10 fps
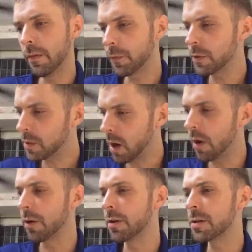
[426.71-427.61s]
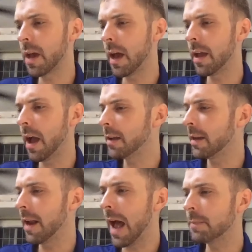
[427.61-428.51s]
For starters, I
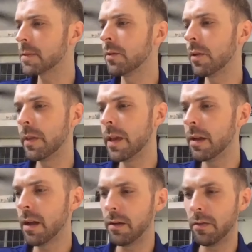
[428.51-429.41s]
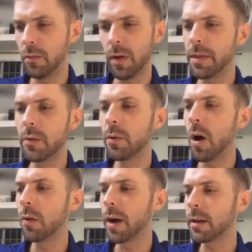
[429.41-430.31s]
can absolutely, and I think we'll
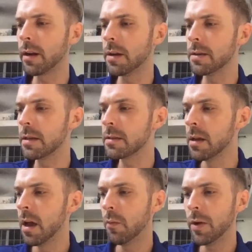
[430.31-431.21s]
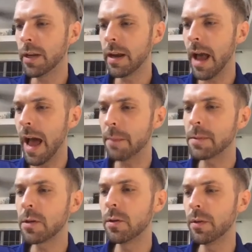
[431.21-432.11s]
all recognize this, we can
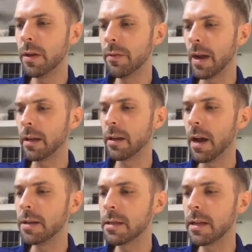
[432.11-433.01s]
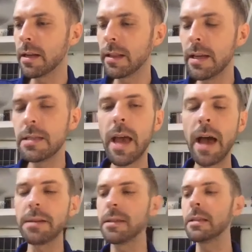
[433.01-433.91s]
absolutely recognize that
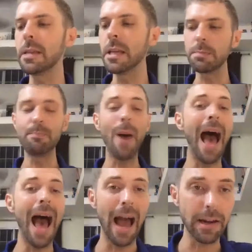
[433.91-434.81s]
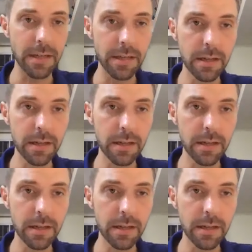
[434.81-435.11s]
Ecclesiastes is packed